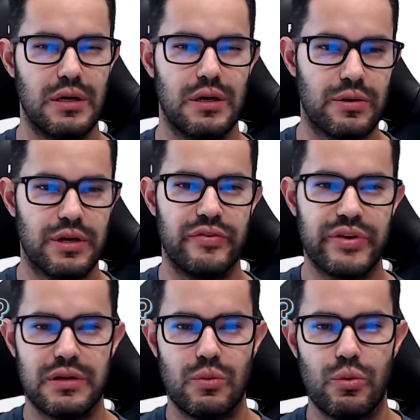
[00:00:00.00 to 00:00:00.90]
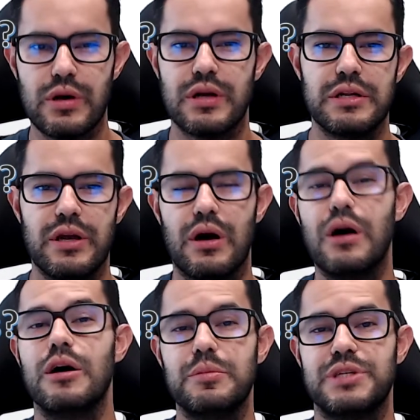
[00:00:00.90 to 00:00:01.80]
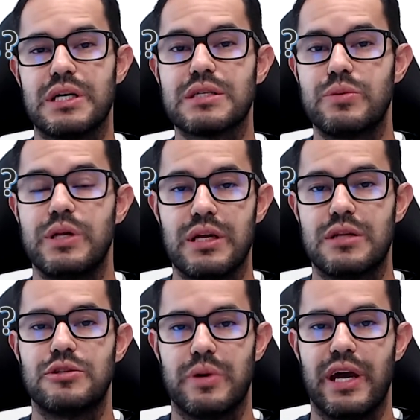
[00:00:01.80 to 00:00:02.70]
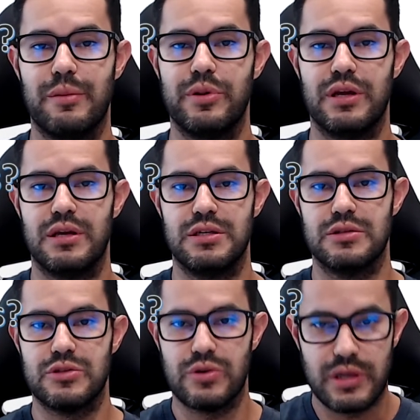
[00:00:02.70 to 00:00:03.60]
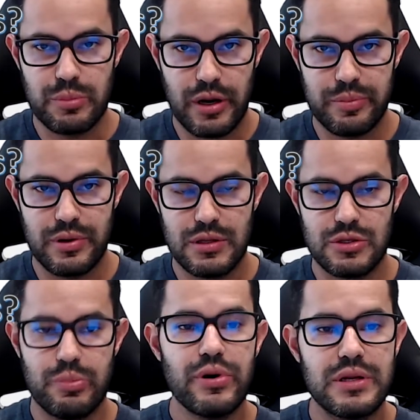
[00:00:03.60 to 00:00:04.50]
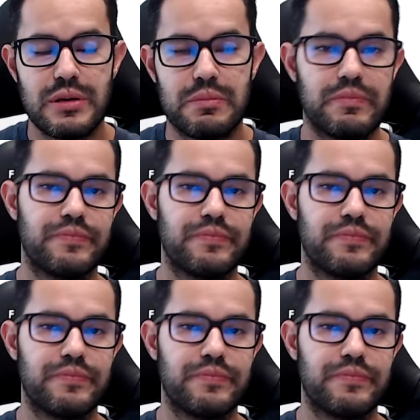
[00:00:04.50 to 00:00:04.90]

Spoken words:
Or even what are the objects related to my application so I can properly support them?